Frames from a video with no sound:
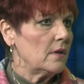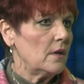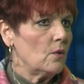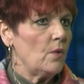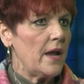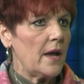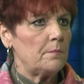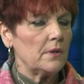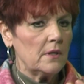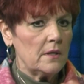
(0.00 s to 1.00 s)
we had
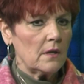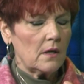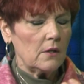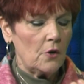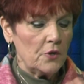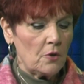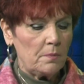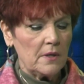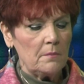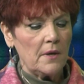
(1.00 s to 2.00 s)
Colonial
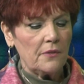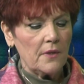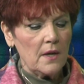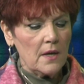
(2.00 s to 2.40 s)
Plymouth,